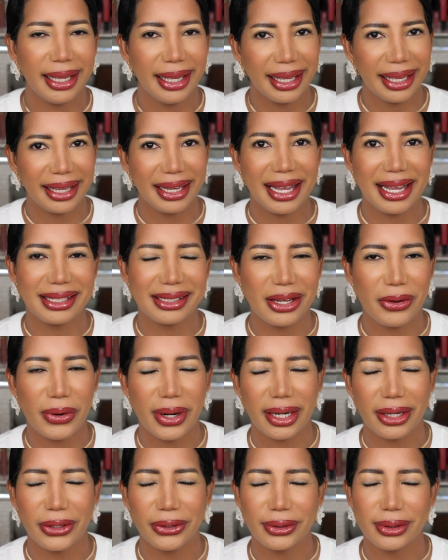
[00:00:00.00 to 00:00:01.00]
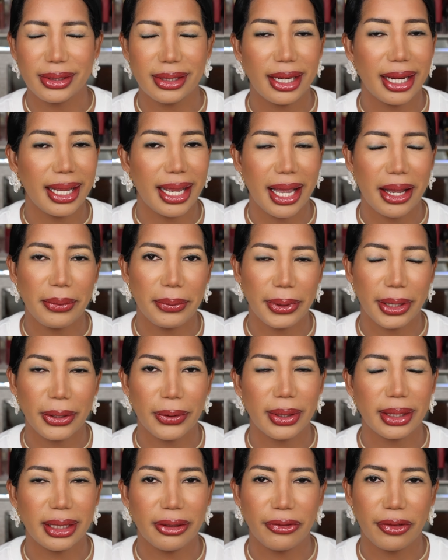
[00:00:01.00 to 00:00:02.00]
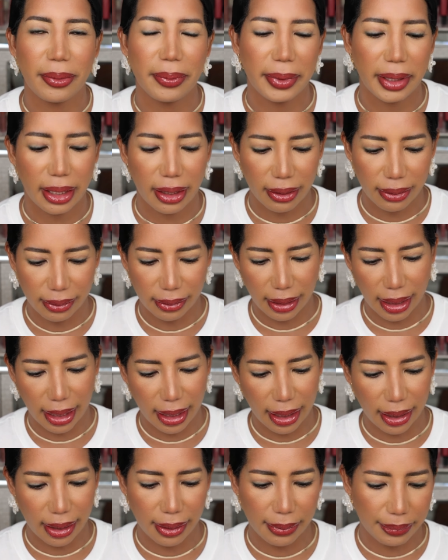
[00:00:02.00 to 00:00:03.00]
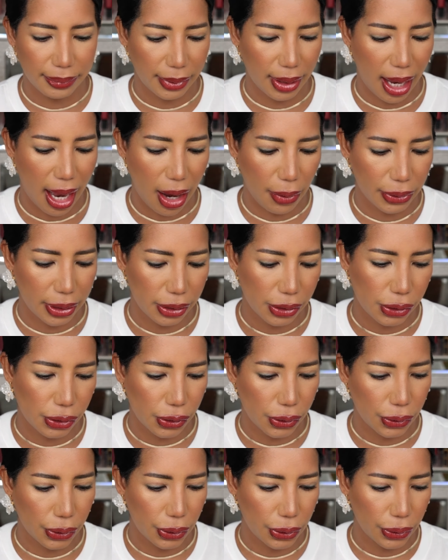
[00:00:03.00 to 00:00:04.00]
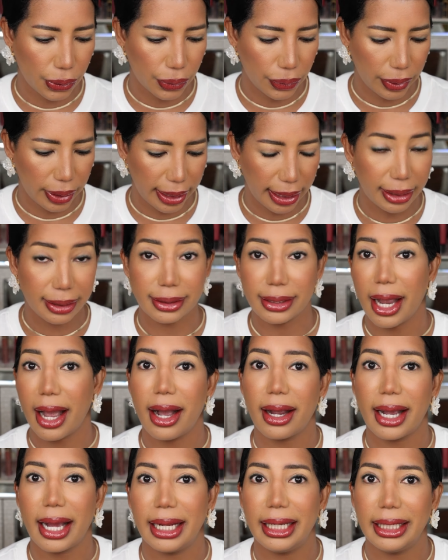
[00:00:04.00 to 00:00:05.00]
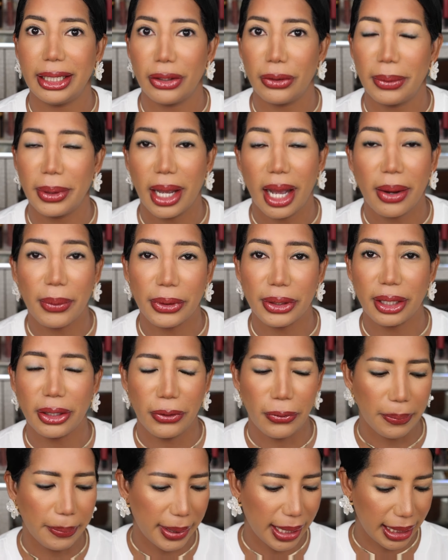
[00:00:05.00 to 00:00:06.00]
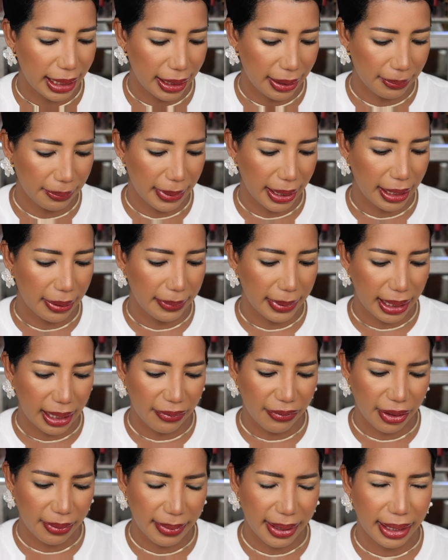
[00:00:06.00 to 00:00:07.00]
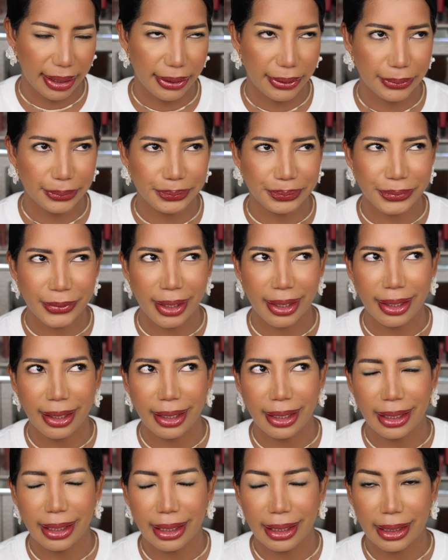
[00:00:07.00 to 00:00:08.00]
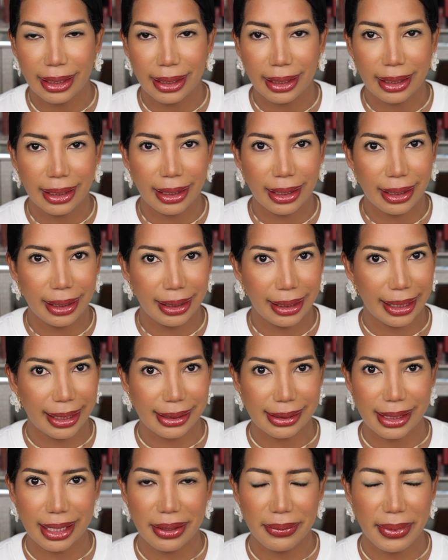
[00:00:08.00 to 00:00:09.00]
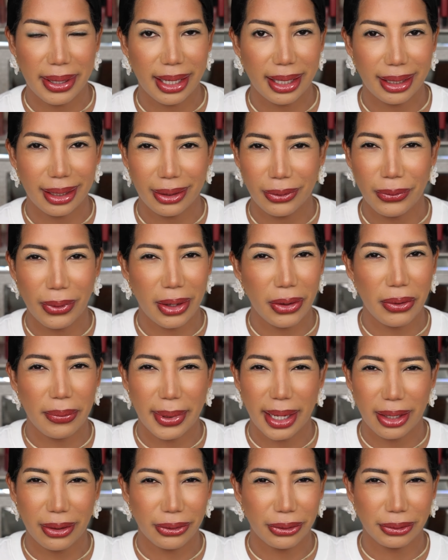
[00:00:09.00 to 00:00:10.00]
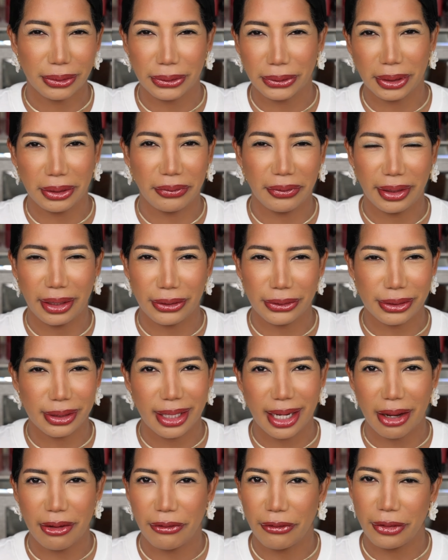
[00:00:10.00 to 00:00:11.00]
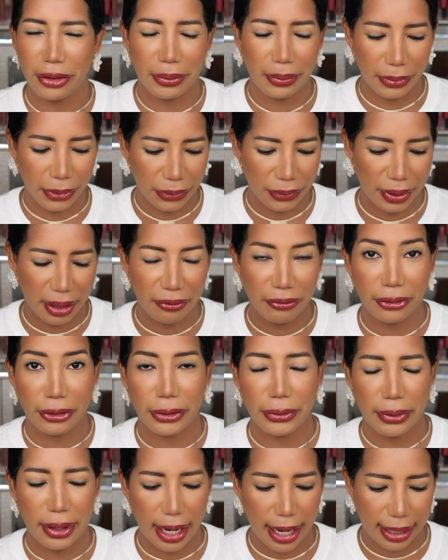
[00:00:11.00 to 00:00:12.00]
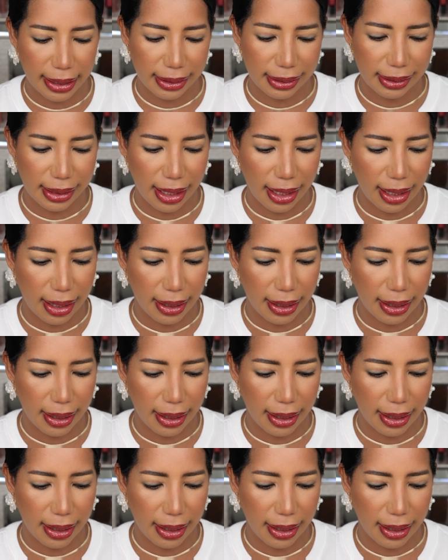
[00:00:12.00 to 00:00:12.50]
Hey guys, how are you? Today I bring you a different video. I want to show you and talk a little bit about the new palette by Makeup by Mario. Like I say in one of my other videos that I filmed already for you guys,